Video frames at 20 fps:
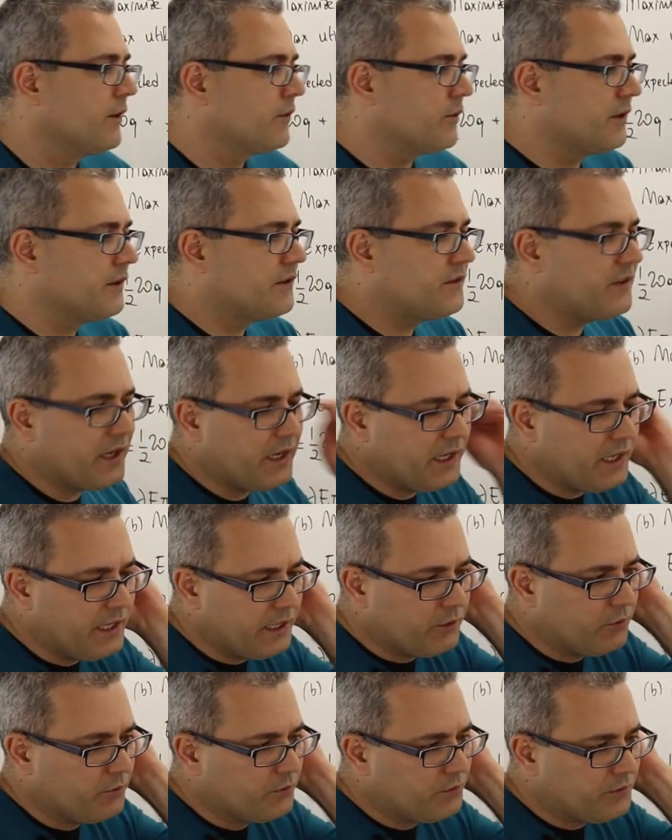So this setting
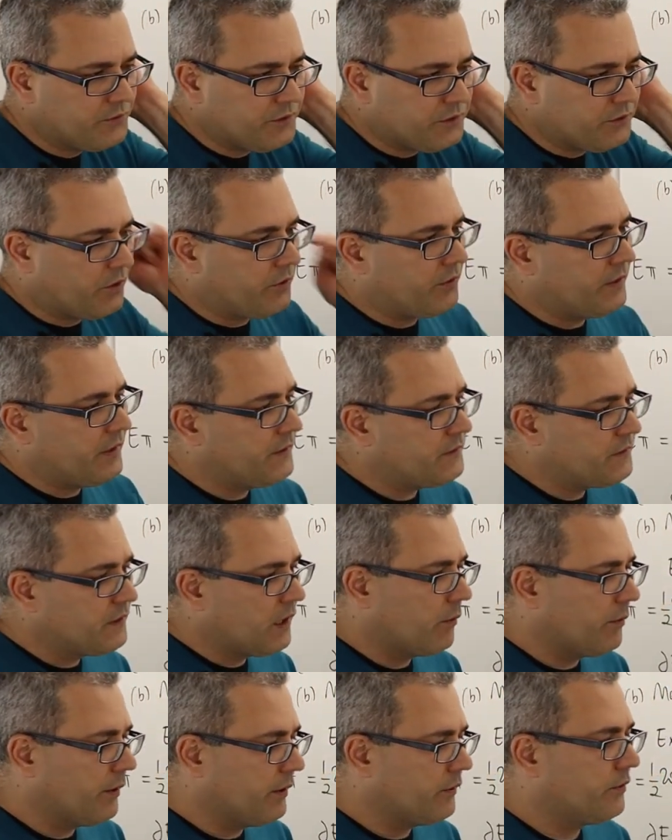equal to 0 is
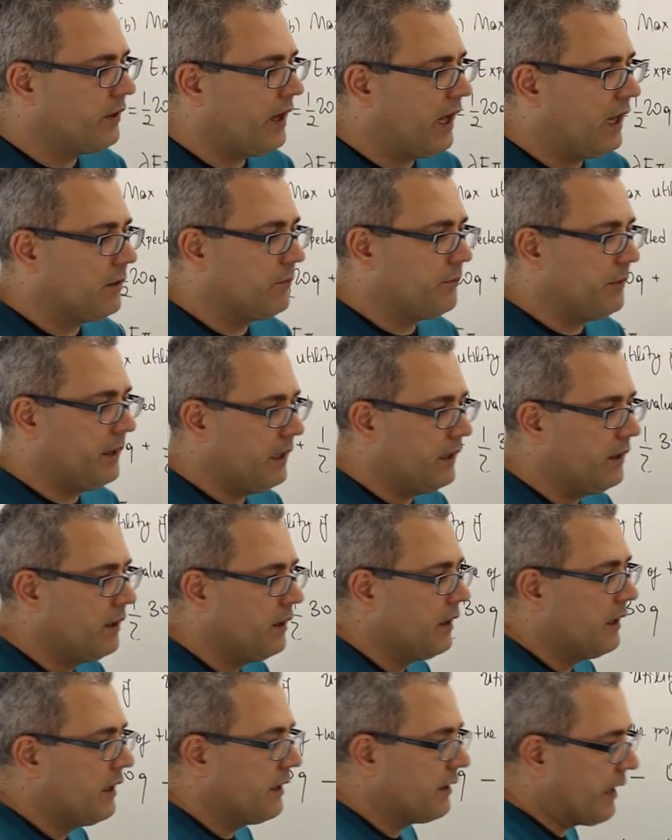going to help me
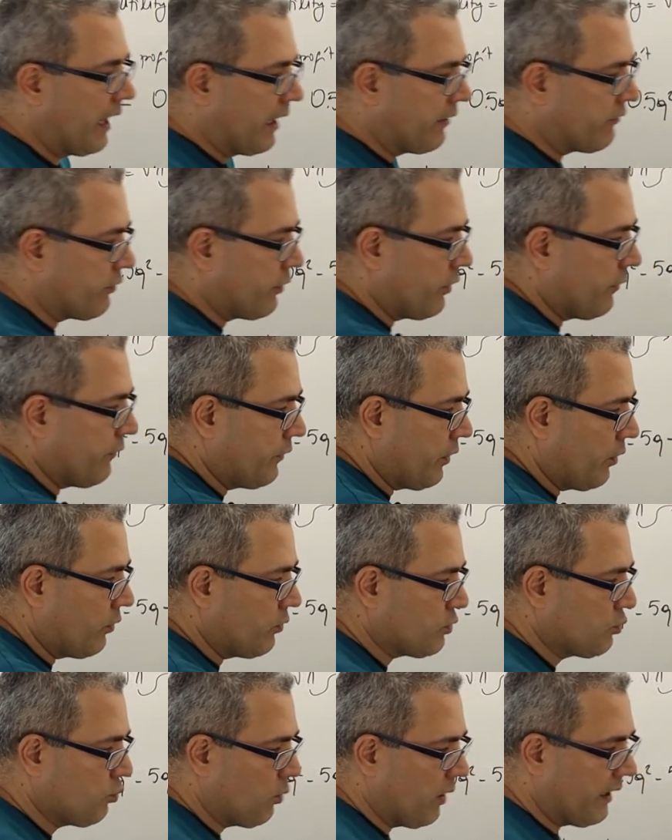get rid of
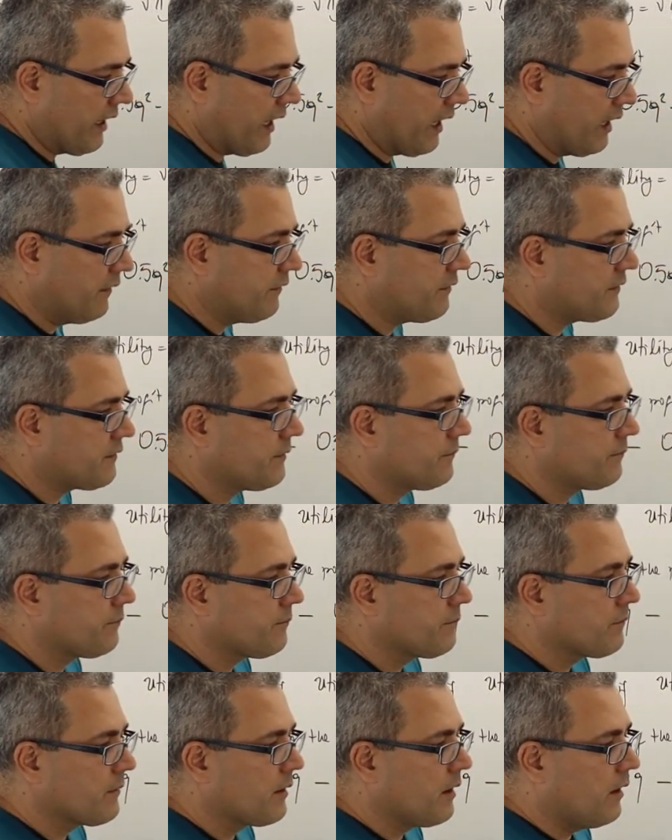those 1 halves.
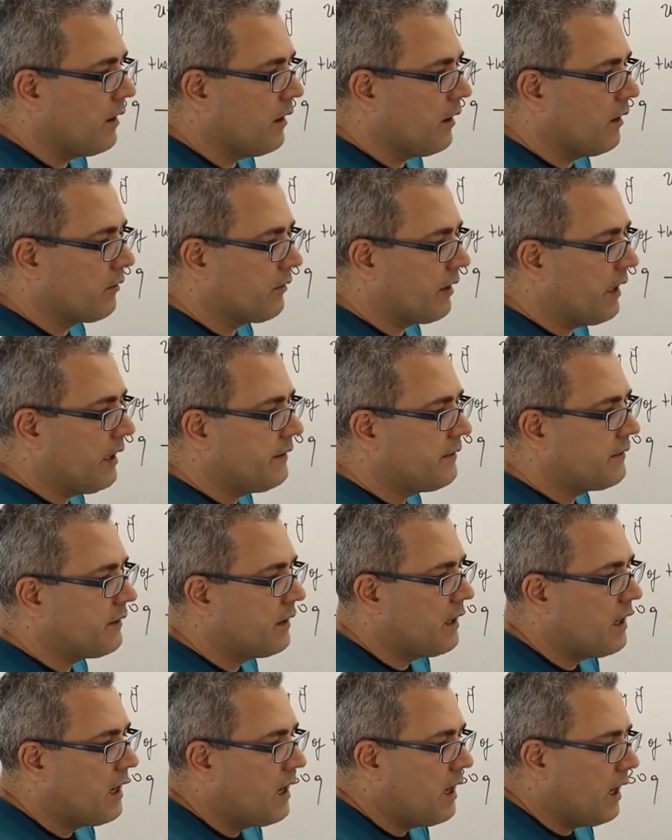All right.
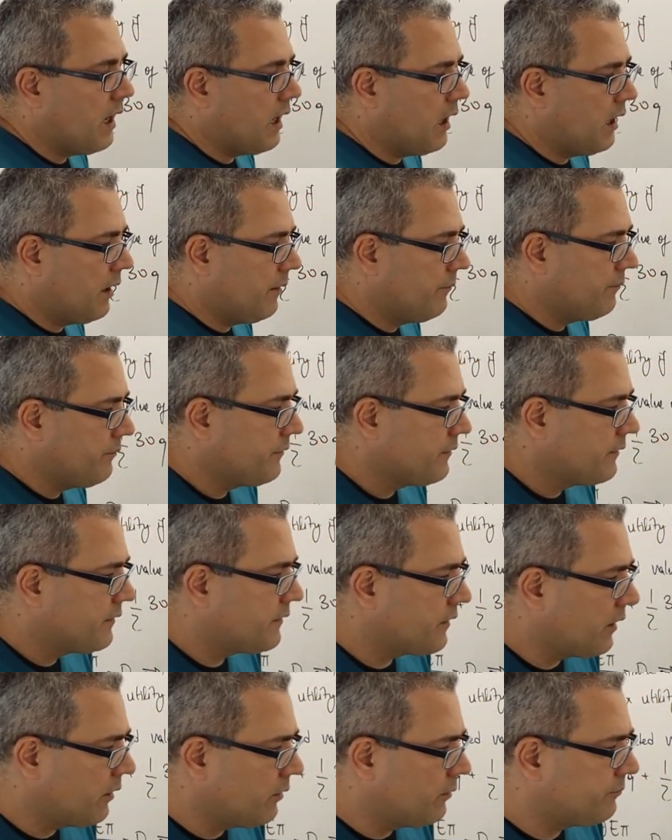
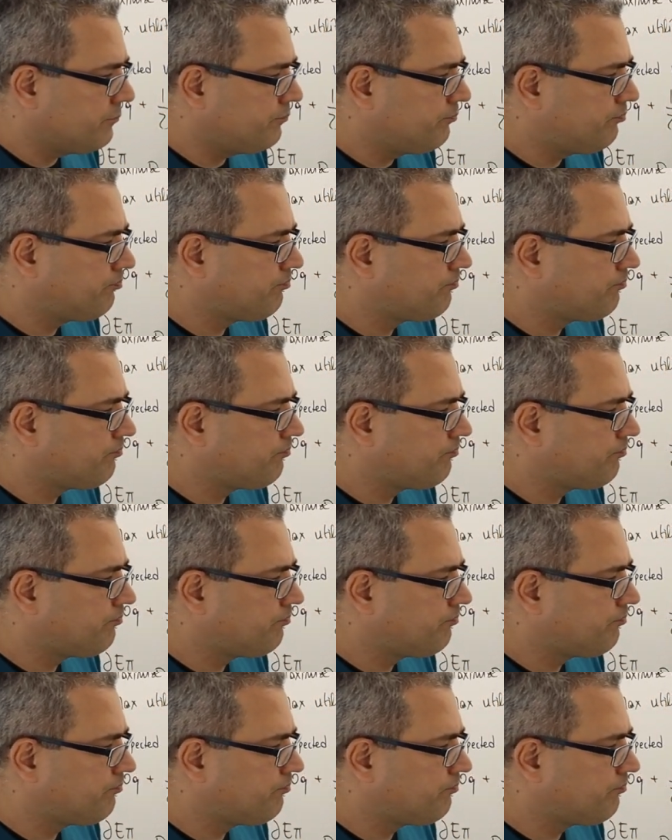So